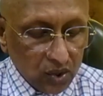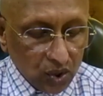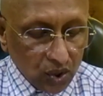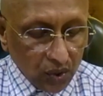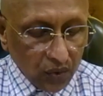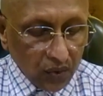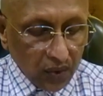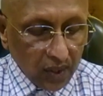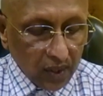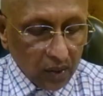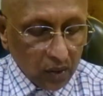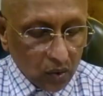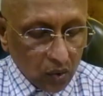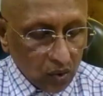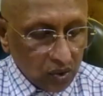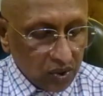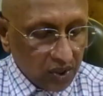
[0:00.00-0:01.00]
stewing,
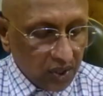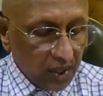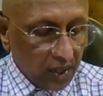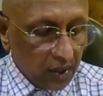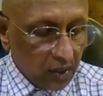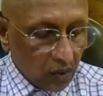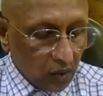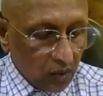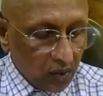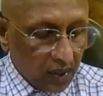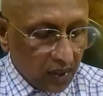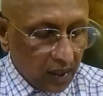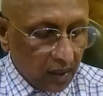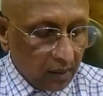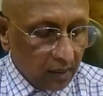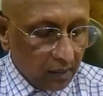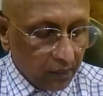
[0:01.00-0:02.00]
toasting,
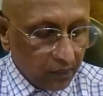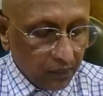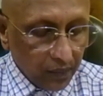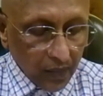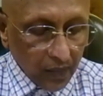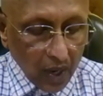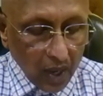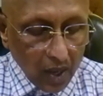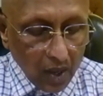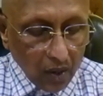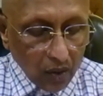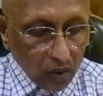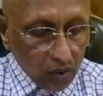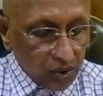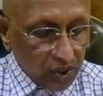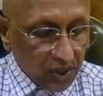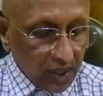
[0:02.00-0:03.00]

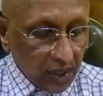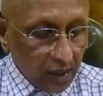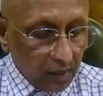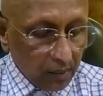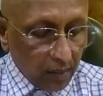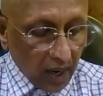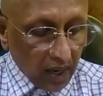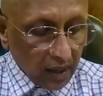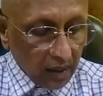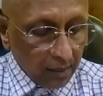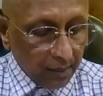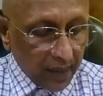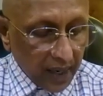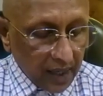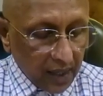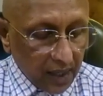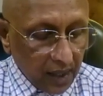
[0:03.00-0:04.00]
roasting,
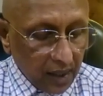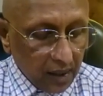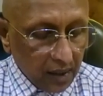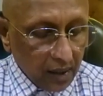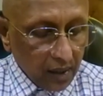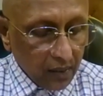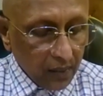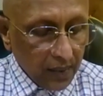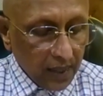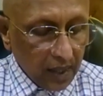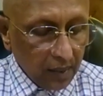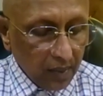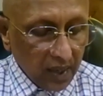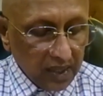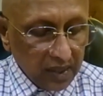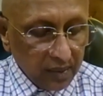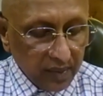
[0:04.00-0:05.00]
baking,
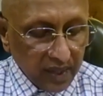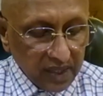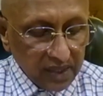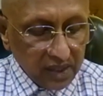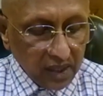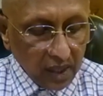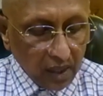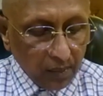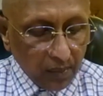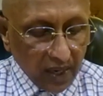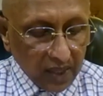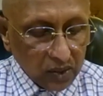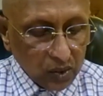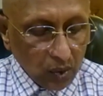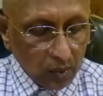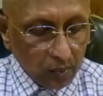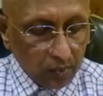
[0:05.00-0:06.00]
whereby the medicinal
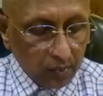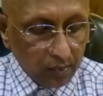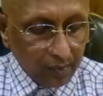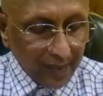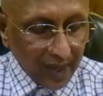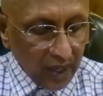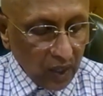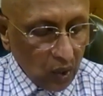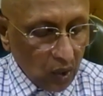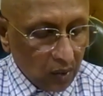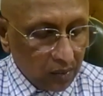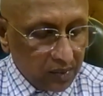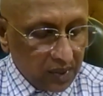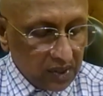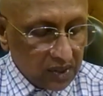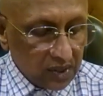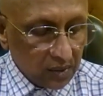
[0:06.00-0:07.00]
parts of many
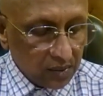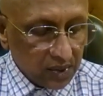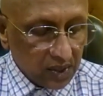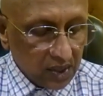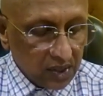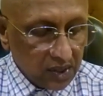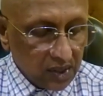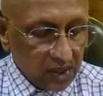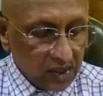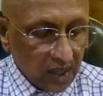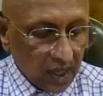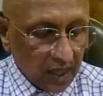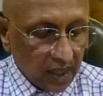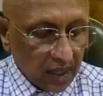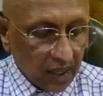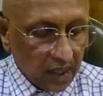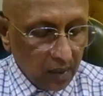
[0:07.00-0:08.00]
of these substances
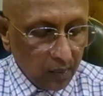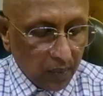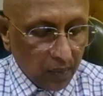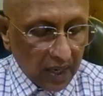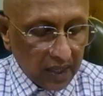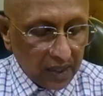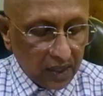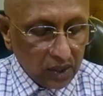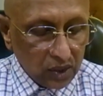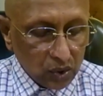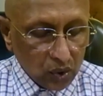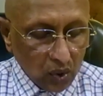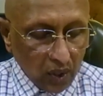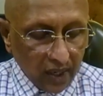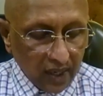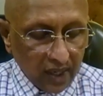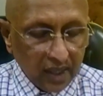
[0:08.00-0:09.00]
are in part
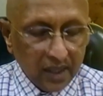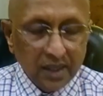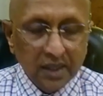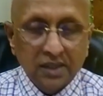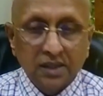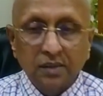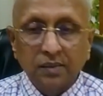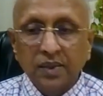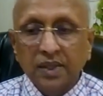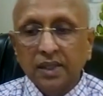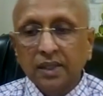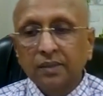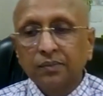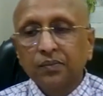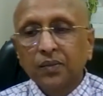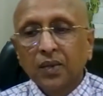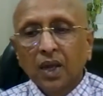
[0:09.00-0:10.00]
destroyed and dissipated.
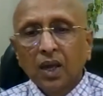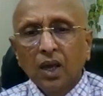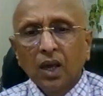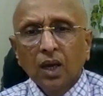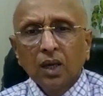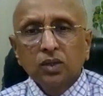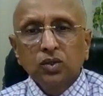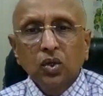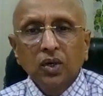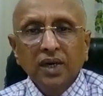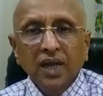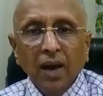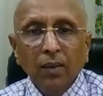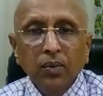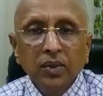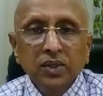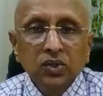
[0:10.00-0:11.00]
So it
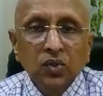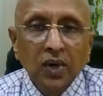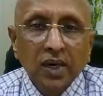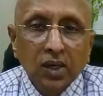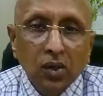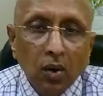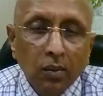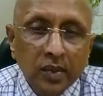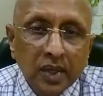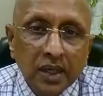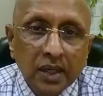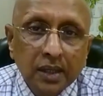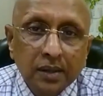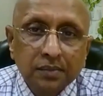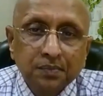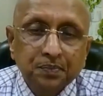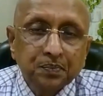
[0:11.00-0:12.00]
happens quite
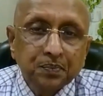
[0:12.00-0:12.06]
commonly.